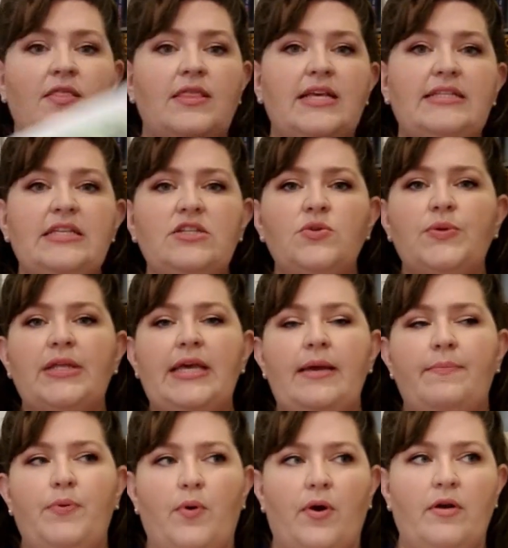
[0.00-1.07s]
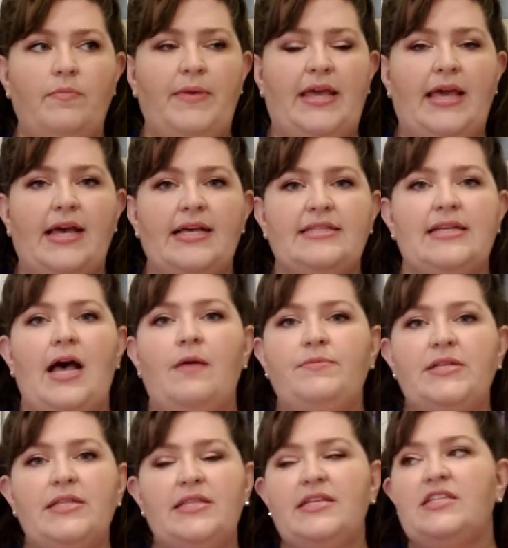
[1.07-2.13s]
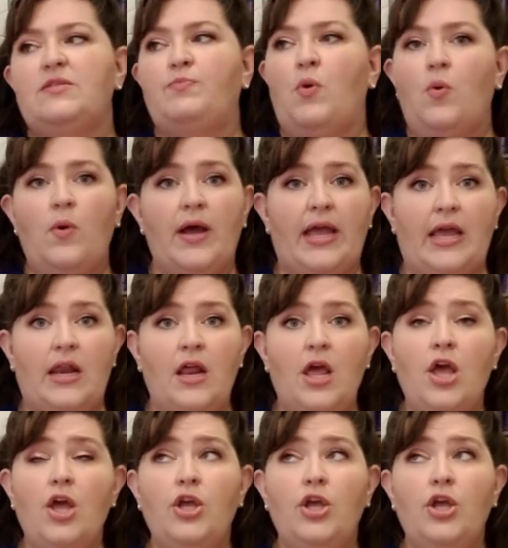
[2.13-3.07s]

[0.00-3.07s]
This is really important because up to this point,